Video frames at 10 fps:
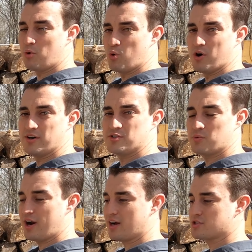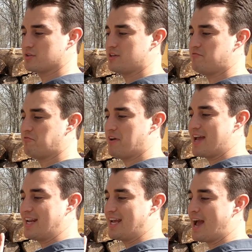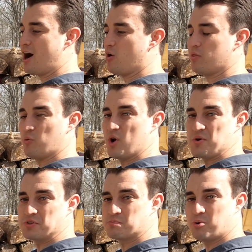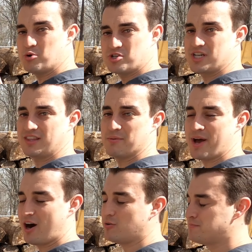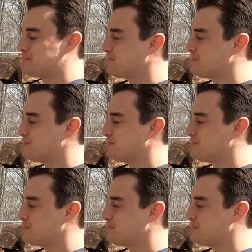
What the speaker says: boards were actually fanning out. The weight was pushing them out.